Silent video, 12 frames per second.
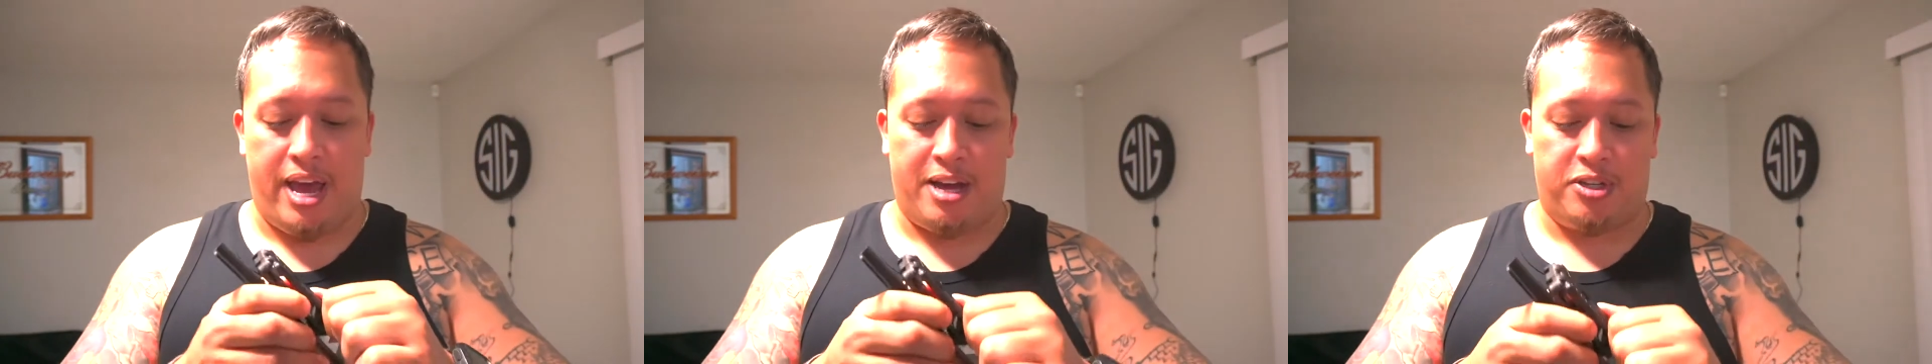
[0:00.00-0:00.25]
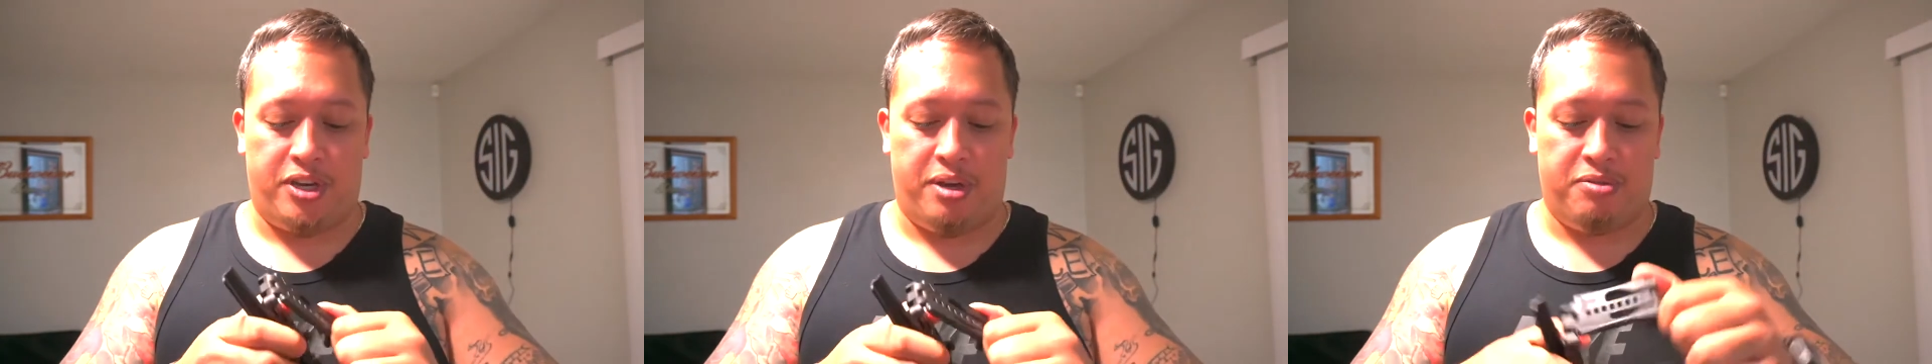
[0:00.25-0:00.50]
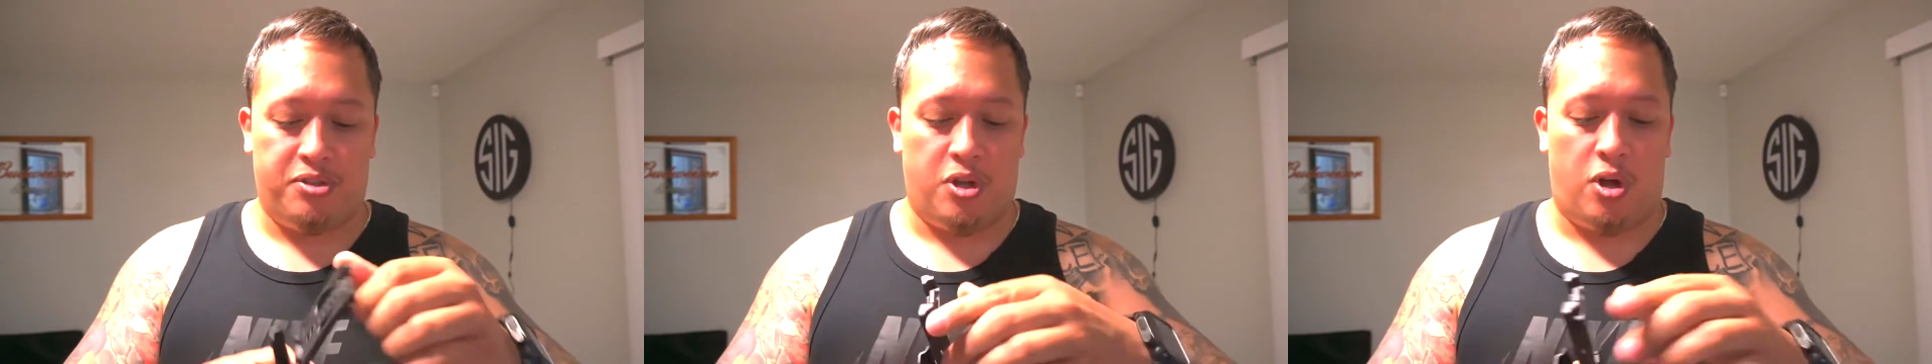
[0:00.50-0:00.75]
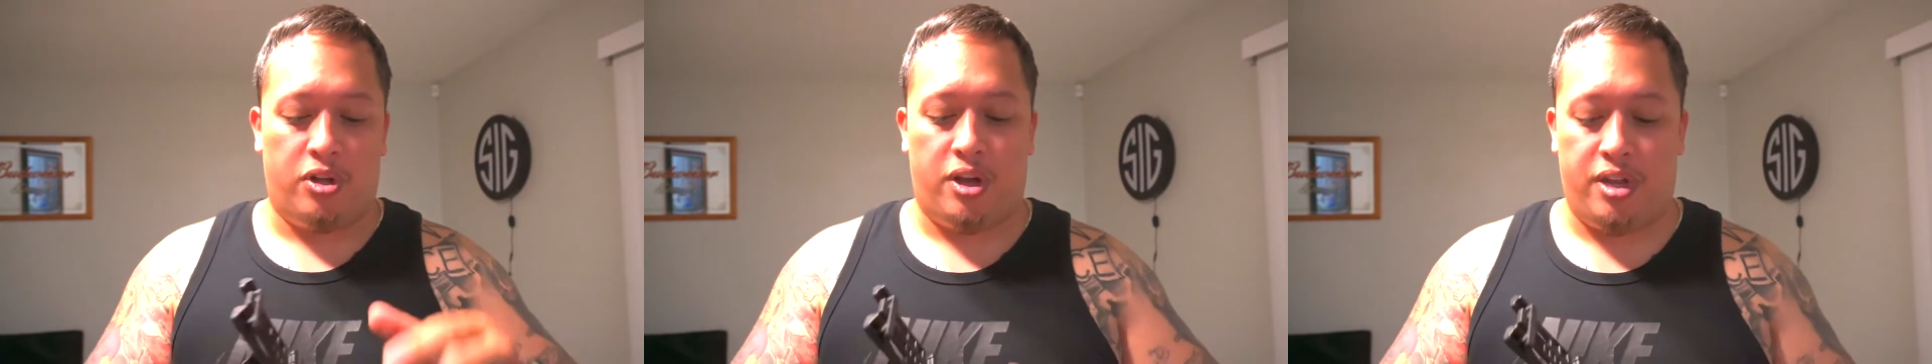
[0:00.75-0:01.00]
actually
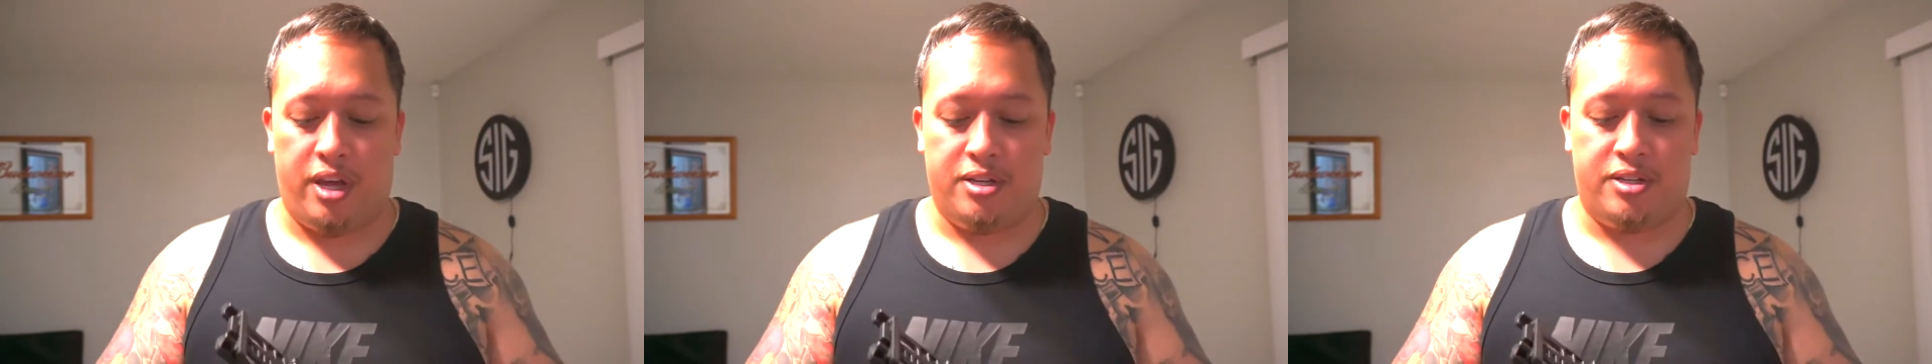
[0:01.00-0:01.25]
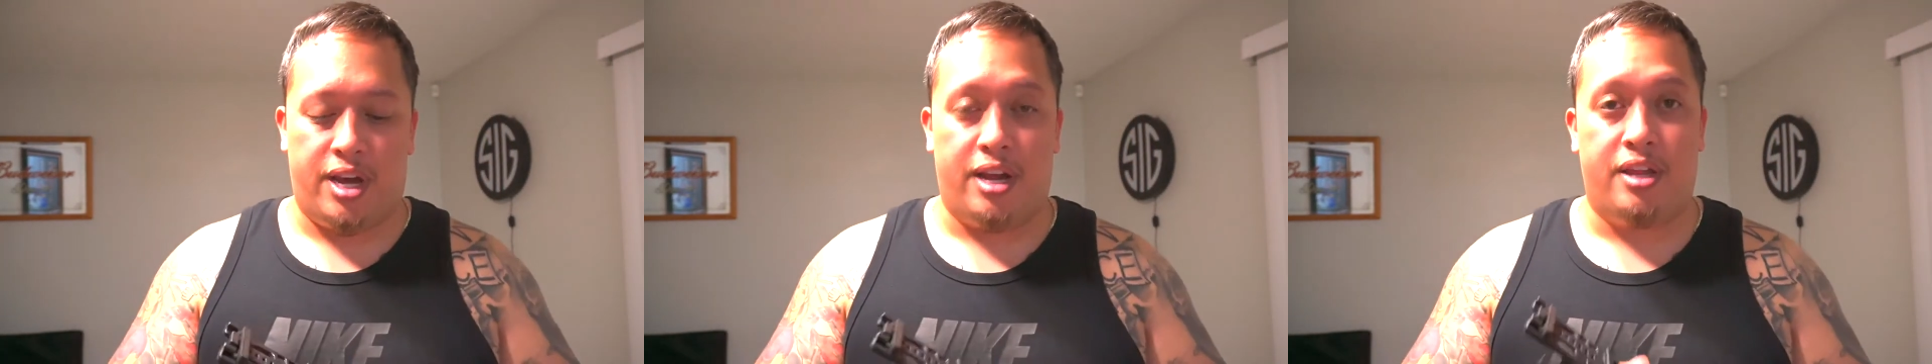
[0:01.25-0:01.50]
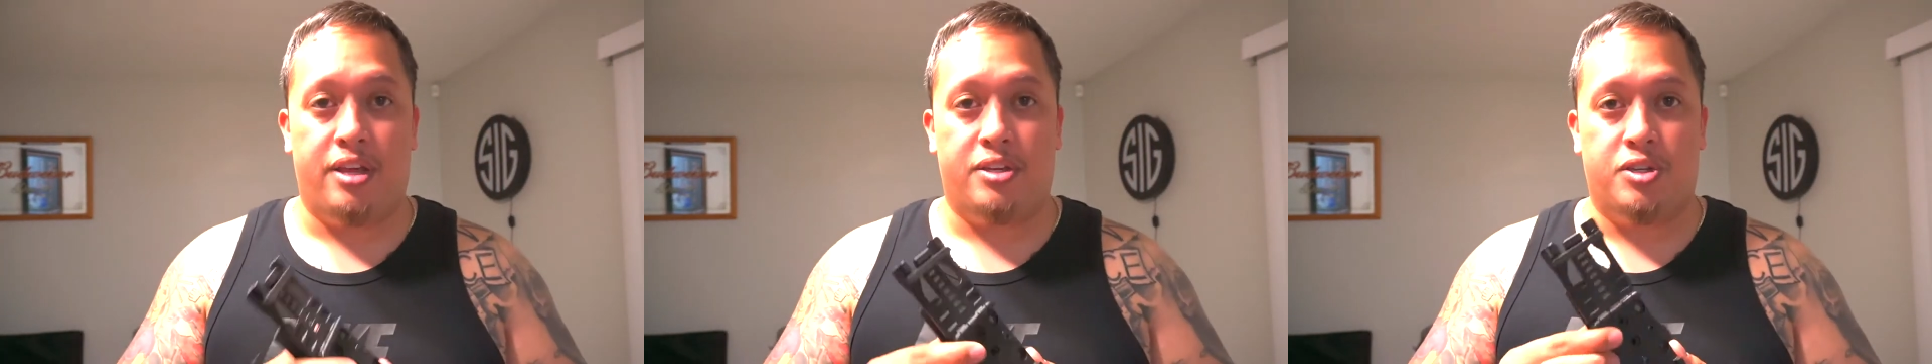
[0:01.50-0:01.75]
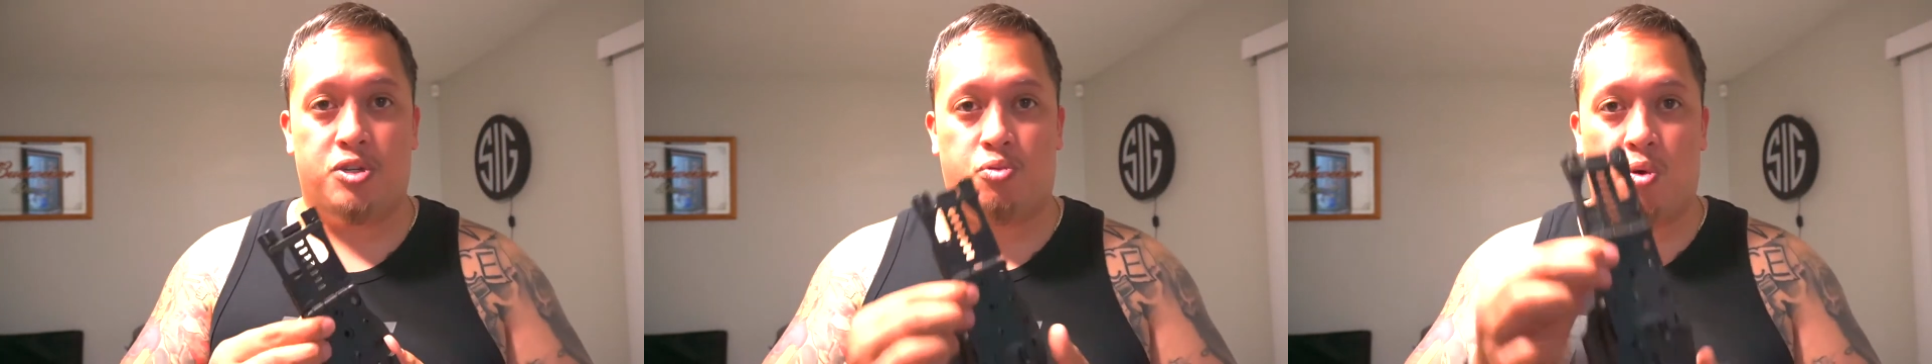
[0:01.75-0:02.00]
installed on the inside of this as